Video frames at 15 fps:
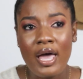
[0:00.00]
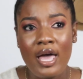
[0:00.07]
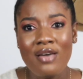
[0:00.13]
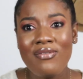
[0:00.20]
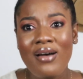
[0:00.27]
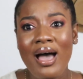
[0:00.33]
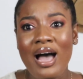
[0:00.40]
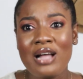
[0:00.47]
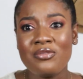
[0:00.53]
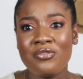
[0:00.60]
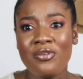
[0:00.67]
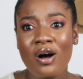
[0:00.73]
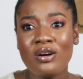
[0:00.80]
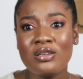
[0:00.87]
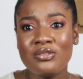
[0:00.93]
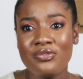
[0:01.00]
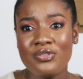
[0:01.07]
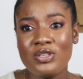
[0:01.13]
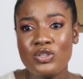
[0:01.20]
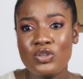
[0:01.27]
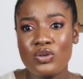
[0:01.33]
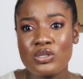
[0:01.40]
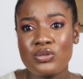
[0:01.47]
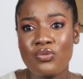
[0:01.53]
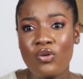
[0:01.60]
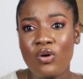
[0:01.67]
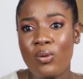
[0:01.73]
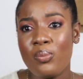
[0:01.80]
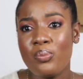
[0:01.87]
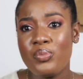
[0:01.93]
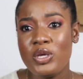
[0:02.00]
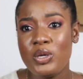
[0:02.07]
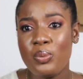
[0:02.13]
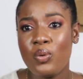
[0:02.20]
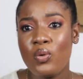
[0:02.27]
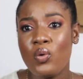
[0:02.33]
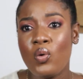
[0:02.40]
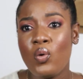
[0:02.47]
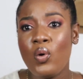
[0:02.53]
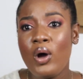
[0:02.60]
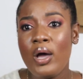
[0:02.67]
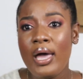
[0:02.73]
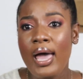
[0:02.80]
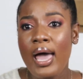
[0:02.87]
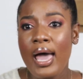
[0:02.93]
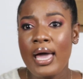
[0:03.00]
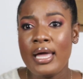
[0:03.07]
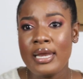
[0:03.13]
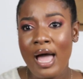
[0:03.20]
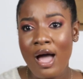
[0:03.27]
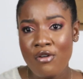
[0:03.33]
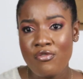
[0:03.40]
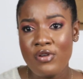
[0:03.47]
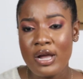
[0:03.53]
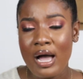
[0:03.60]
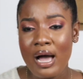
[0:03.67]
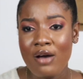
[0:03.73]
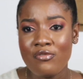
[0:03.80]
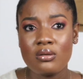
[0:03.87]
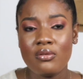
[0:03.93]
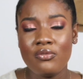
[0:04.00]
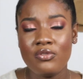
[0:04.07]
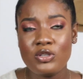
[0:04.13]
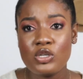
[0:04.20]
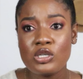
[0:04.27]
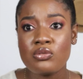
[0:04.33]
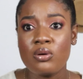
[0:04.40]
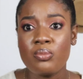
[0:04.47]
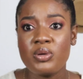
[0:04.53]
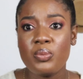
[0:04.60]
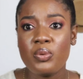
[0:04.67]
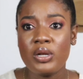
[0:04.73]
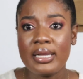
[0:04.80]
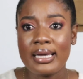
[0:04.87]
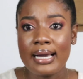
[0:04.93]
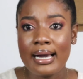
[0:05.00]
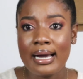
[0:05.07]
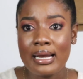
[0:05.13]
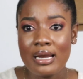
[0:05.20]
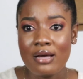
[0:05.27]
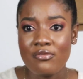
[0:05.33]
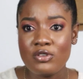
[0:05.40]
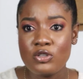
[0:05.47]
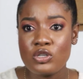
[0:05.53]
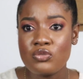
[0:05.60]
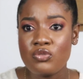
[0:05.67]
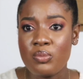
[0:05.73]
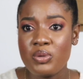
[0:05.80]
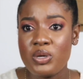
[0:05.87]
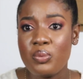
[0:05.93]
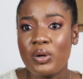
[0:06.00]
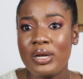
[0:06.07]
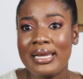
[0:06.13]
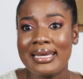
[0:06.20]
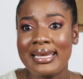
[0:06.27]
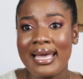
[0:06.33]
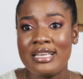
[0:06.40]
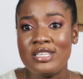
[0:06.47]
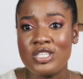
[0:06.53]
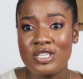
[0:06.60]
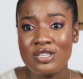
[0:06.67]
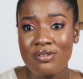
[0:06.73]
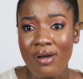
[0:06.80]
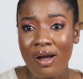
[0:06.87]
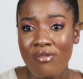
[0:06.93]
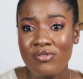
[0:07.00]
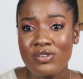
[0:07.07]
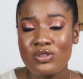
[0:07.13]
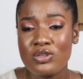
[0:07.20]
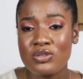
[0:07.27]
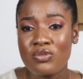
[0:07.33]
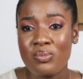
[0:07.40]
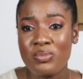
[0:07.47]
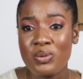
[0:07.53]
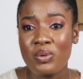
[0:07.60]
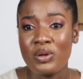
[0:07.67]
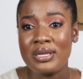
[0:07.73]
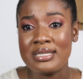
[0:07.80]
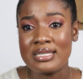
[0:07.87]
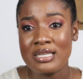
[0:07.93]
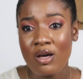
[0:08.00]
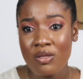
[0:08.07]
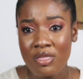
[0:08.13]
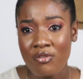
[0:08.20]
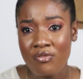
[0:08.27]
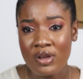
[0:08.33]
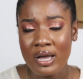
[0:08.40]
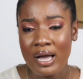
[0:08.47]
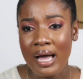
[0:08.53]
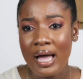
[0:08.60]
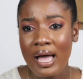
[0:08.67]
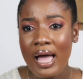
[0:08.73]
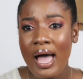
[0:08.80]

If I had found videos from people in Africa, videos from people in Ghana, videos from people in Nigeria, videos from people in South Africa,